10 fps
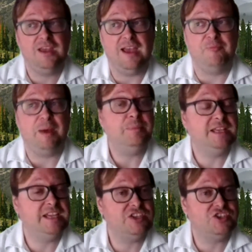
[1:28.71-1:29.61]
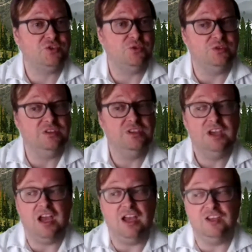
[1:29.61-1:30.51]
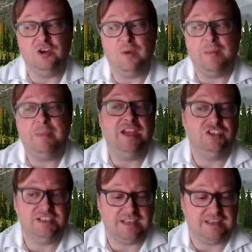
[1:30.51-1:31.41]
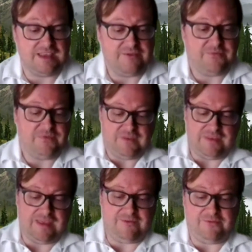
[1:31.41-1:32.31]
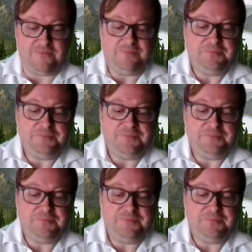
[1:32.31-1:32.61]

have published or uh, you know web pages that they've that they've